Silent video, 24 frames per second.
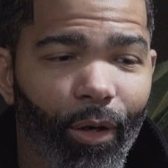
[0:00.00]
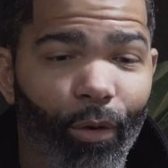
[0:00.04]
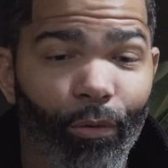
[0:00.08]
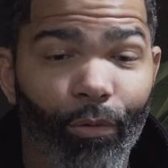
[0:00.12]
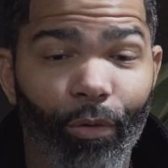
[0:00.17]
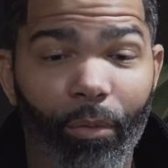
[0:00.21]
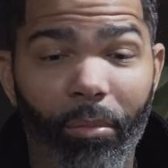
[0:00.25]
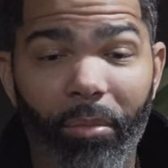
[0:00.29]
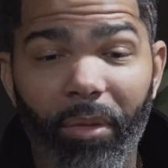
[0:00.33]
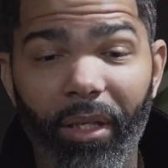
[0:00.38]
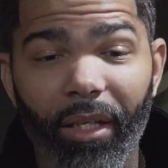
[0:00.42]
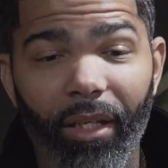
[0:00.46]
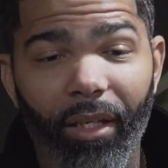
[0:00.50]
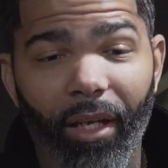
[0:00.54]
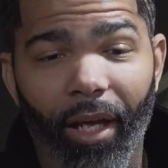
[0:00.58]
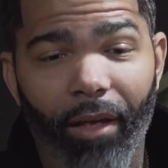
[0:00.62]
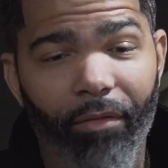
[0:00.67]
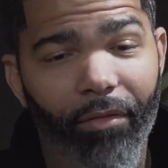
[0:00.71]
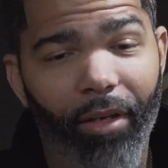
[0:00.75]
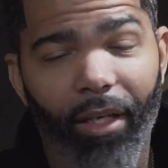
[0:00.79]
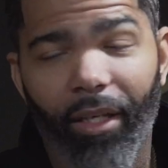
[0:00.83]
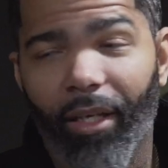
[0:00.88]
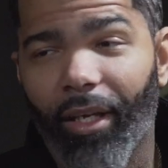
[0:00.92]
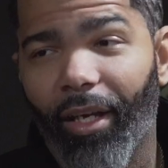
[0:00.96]
For me, a
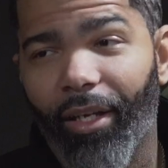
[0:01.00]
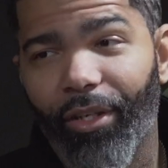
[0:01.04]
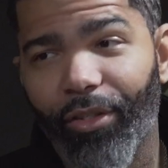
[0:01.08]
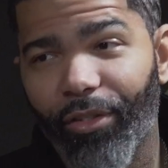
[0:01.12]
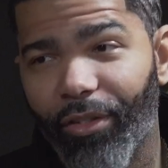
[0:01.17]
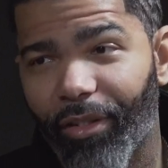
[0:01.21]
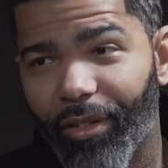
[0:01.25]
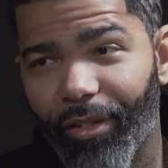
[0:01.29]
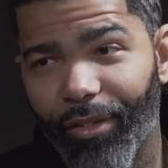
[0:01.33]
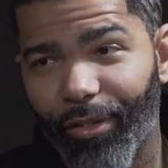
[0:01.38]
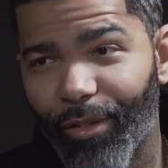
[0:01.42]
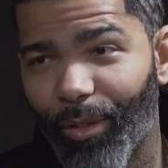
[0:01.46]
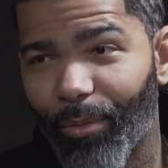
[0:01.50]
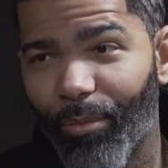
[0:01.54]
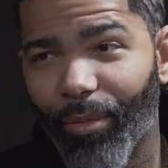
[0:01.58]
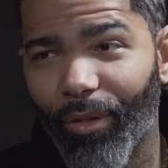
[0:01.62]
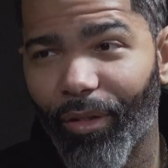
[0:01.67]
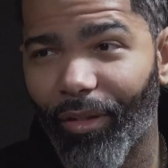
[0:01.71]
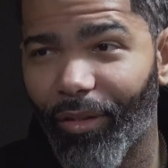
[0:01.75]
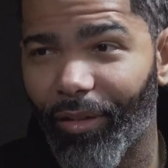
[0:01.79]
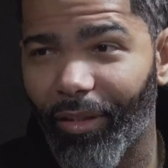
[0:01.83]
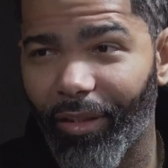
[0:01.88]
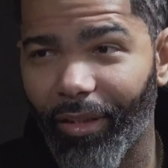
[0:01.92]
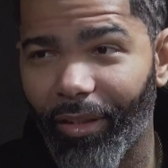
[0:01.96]
vacation is
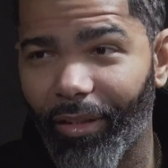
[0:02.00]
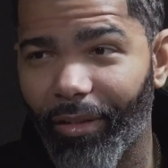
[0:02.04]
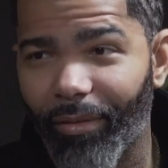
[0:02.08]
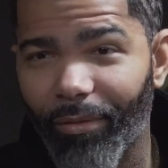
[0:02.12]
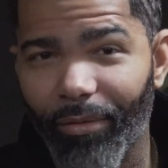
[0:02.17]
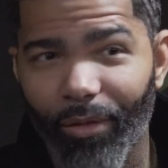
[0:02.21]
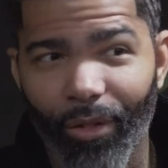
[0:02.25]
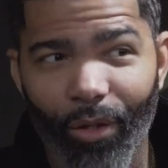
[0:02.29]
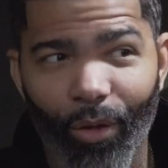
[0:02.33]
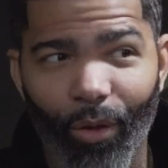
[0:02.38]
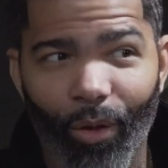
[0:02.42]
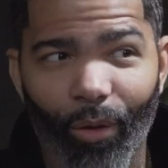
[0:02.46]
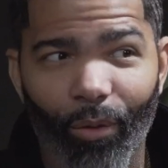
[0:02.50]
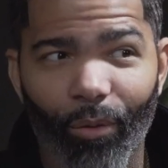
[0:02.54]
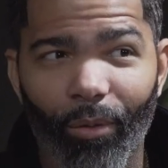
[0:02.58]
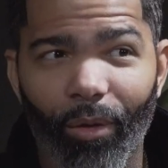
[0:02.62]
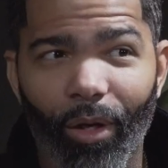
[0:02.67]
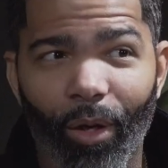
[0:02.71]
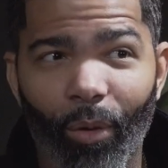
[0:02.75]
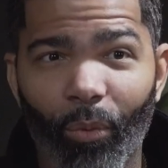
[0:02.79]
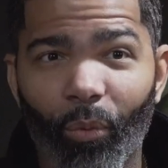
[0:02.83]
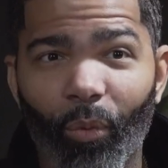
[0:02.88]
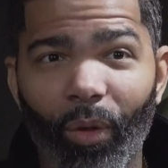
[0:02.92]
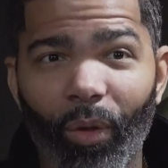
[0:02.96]
typically,
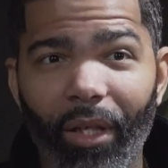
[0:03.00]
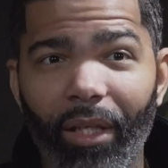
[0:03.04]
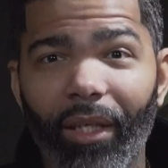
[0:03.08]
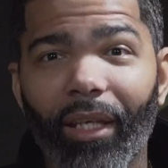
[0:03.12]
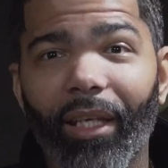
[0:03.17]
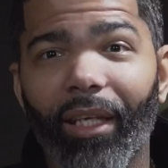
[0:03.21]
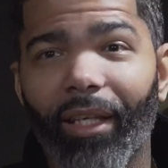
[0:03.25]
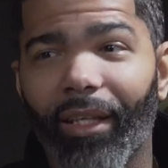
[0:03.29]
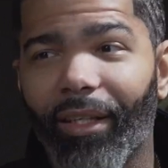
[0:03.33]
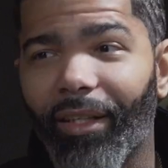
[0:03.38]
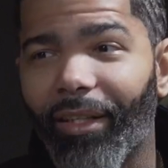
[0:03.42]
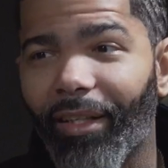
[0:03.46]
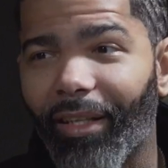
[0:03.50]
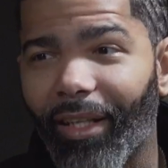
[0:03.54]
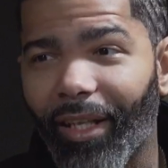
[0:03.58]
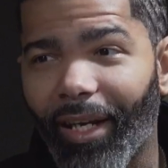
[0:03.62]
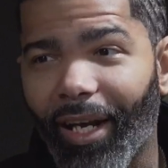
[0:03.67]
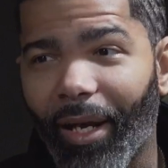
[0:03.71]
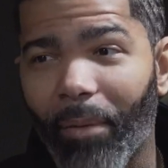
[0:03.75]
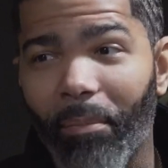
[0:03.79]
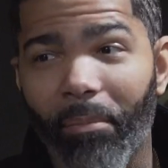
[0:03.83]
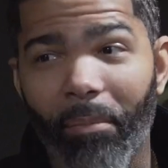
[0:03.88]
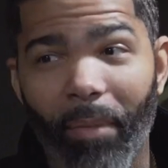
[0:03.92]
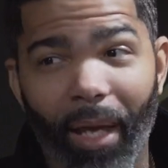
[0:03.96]
a weekend that
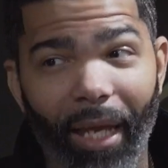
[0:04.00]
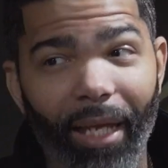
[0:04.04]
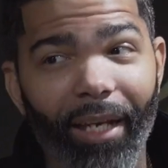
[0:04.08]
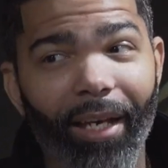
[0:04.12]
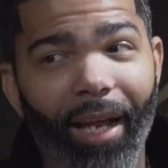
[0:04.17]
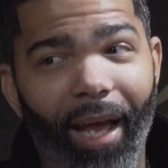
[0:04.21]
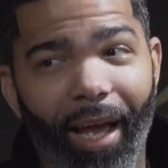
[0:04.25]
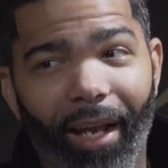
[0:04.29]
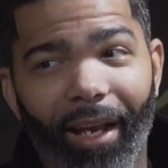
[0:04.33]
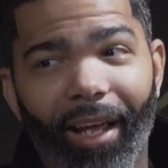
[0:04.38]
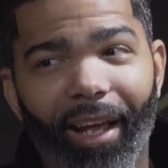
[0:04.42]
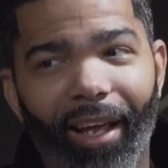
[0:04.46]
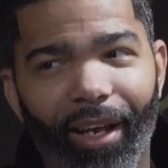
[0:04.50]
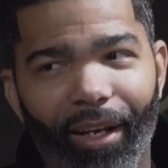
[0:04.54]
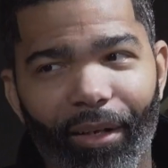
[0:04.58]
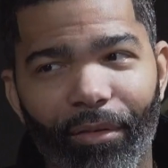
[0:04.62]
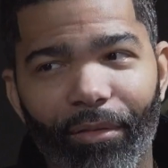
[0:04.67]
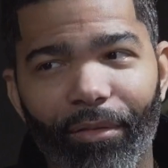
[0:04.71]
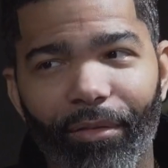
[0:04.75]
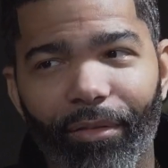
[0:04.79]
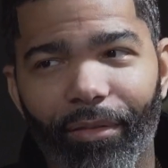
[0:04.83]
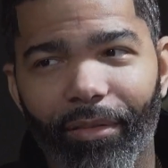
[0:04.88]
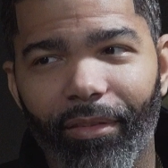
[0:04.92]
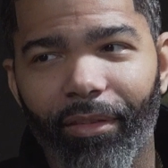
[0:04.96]
I may not have,
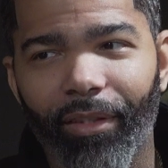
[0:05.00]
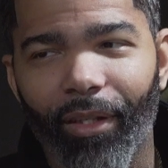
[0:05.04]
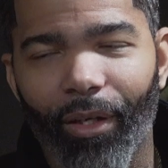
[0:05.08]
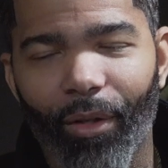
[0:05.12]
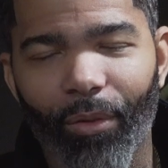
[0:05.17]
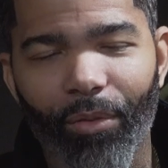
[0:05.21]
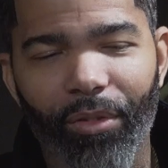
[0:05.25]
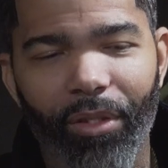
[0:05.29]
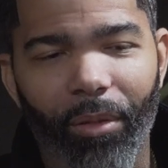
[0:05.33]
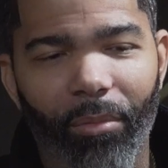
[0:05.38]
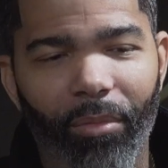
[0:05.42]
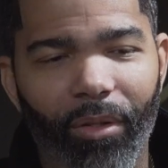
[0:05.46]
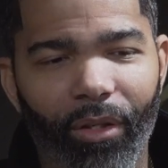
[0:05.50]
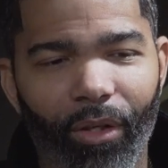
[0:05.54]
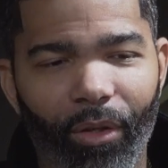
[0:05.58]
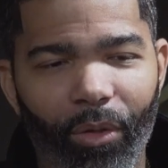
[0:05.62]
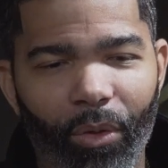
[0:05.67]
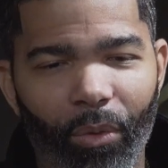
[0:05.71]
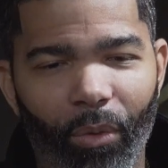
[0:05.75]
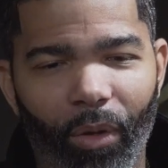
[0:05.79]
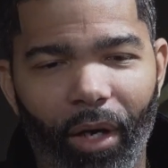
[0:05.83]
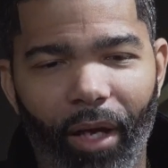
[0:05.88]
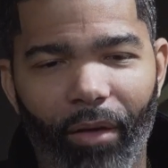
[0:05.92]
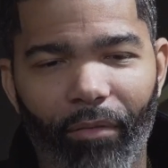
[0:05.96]
something to
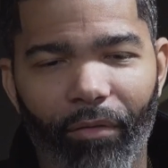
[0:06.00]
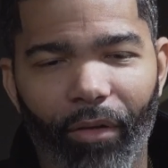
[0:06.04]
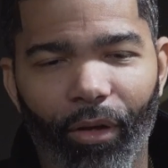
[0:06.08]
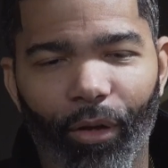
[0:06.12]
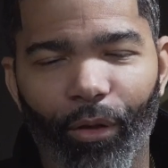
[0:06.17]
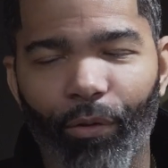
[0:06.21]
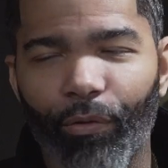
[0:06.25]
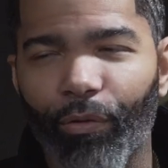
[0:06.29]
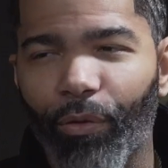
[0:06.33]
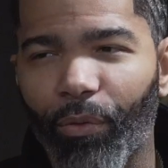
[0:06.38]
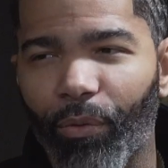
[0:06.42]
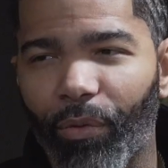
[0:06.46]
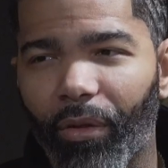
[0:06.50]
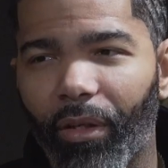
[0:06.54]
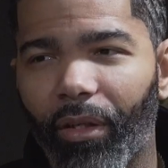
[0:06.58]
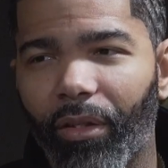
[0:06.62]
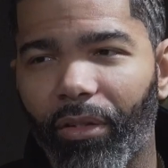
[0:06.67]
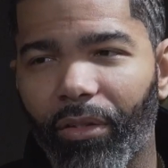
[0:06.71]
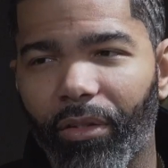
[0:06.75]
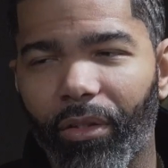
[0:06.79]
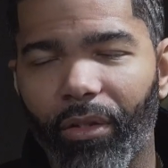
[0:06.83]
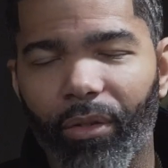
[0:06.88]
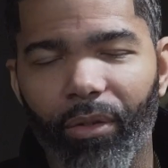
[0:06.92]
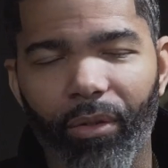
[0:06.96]
do or have very few
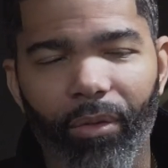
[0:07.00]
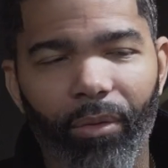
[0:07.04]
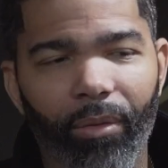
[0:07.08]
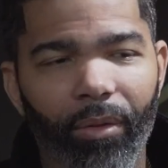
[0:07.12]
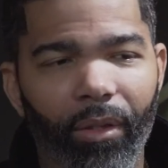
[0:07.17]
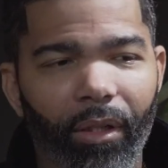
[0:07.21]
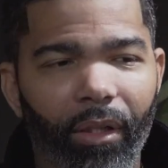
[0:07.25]
things to do.